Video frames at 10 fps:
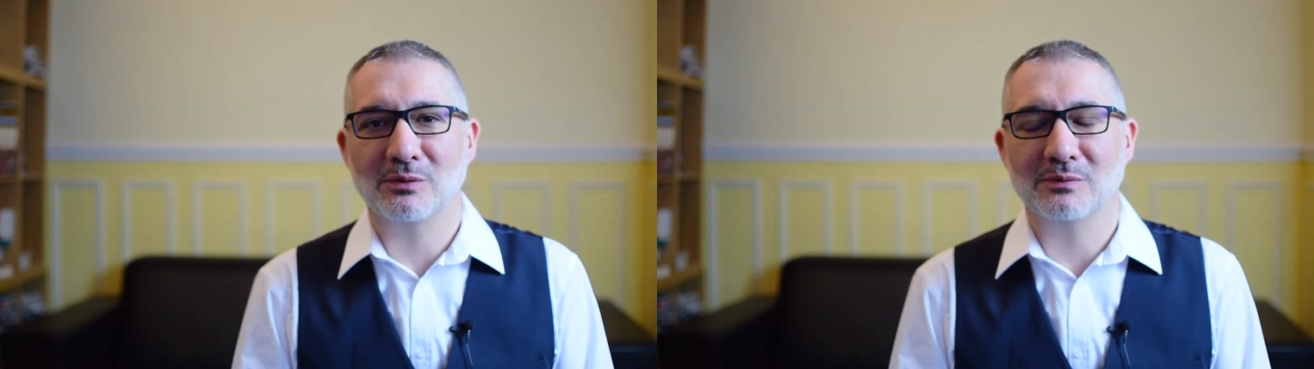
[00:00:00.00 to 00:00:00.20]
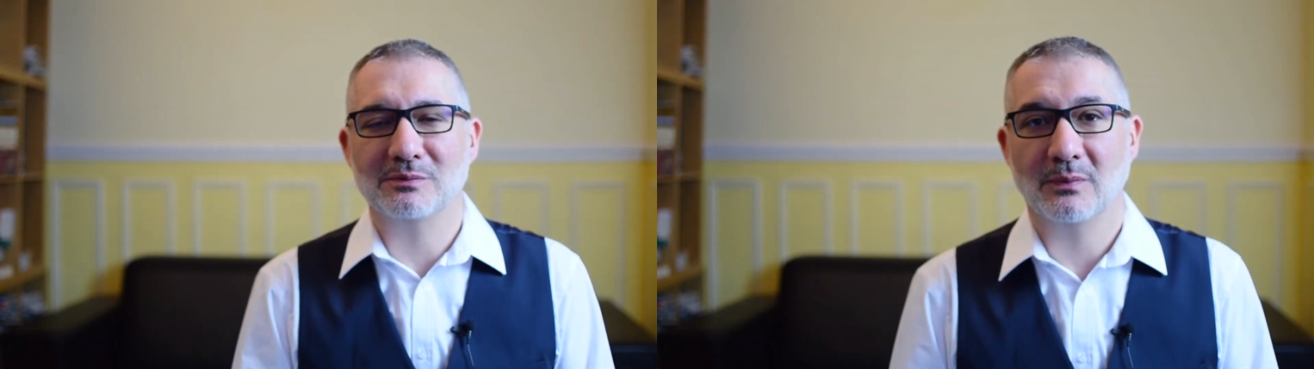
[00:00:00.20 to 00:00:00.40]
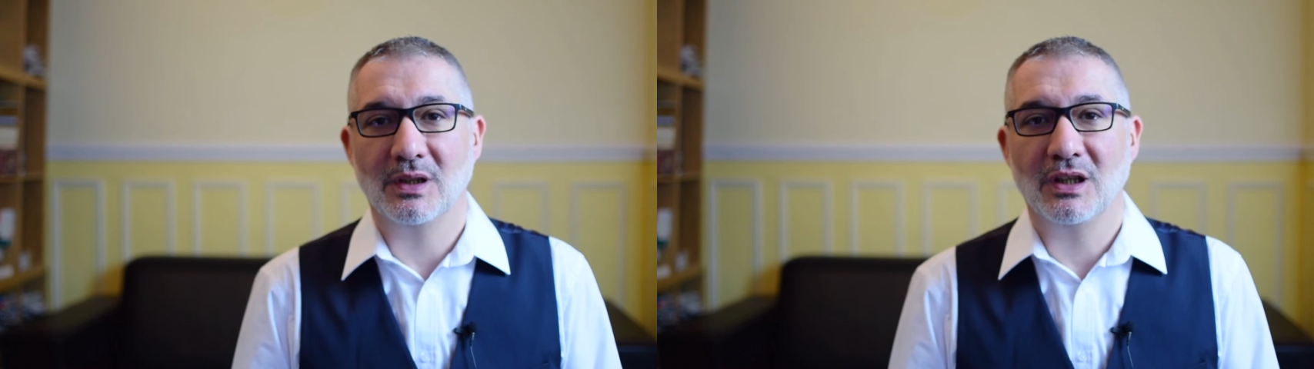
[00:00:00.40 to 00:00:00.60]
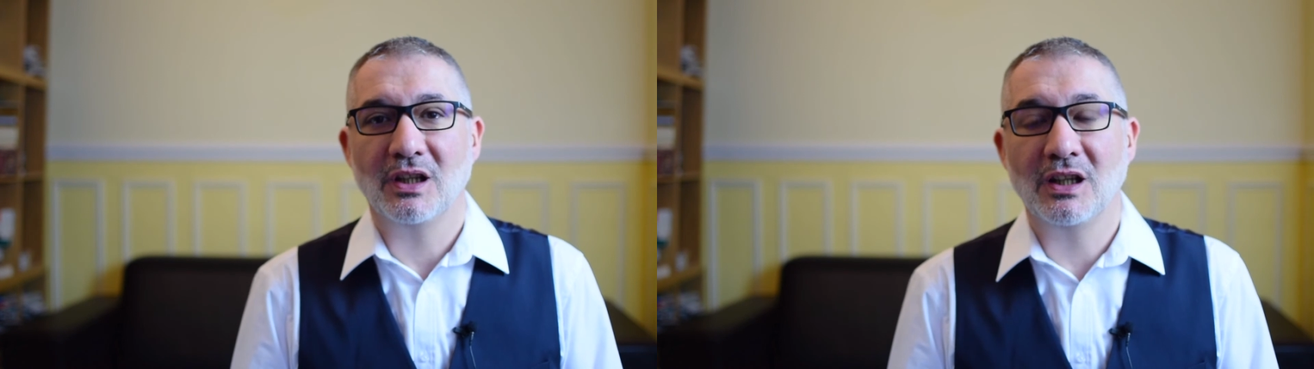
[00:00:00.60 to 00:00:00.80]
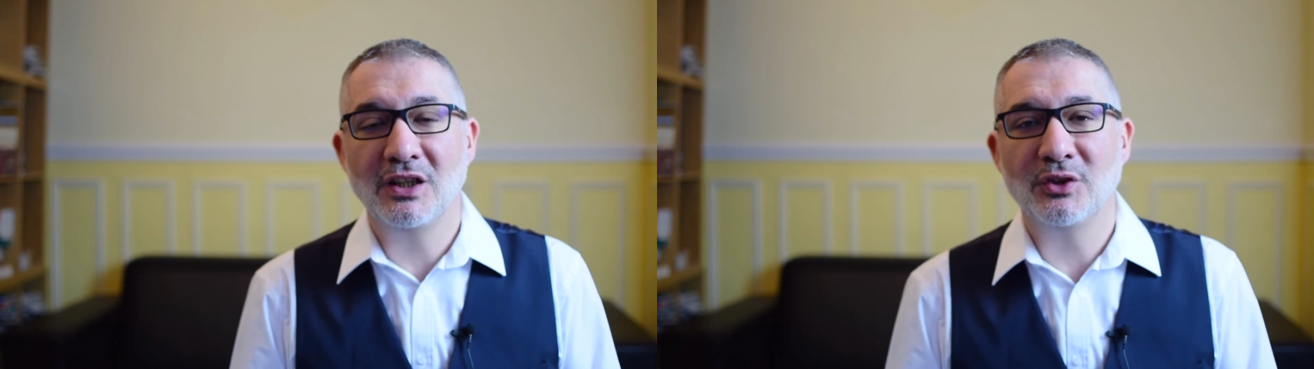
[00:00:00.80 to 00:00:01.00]
Our
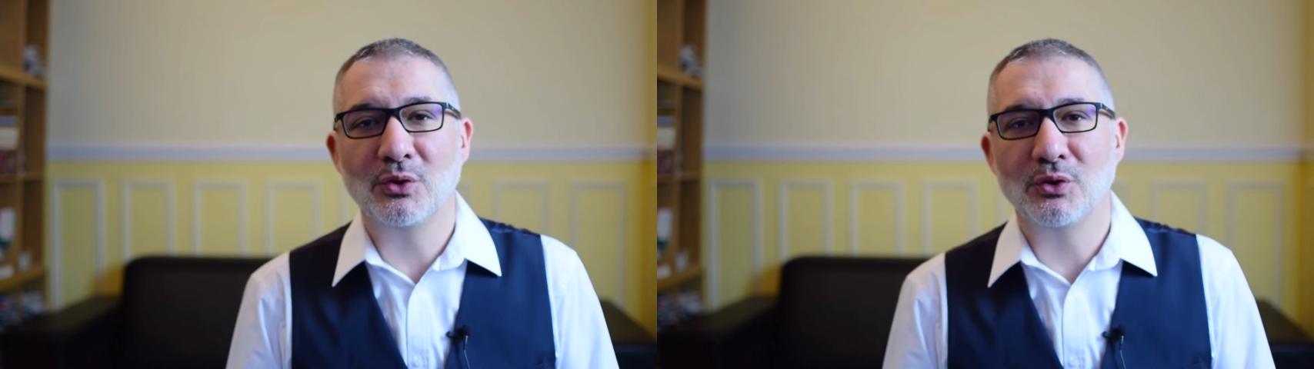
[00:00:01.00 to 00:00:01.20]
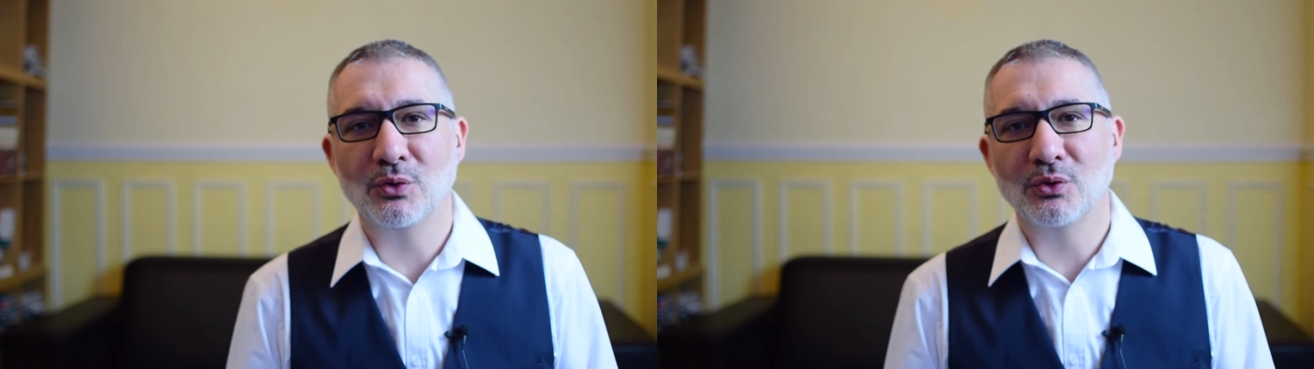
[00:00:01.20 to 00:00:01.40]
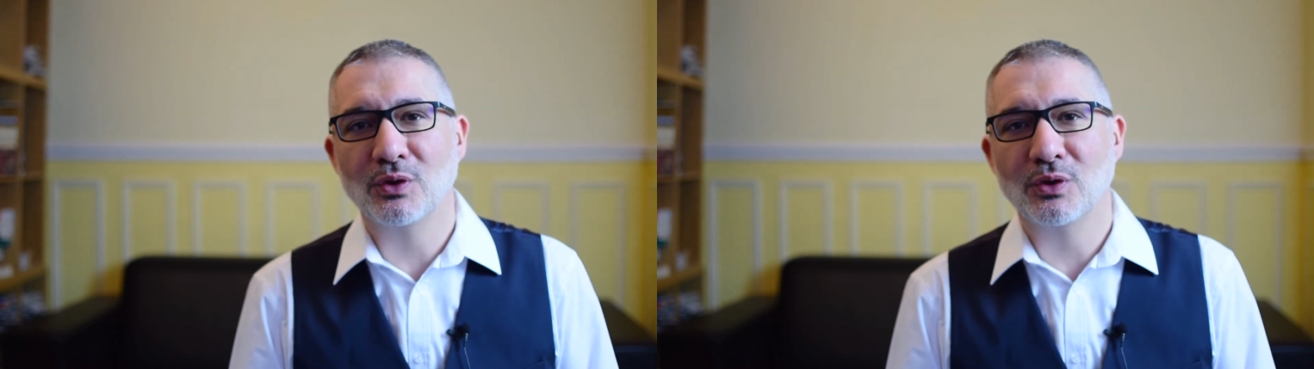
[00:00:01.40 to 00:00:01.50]
discussions about faith and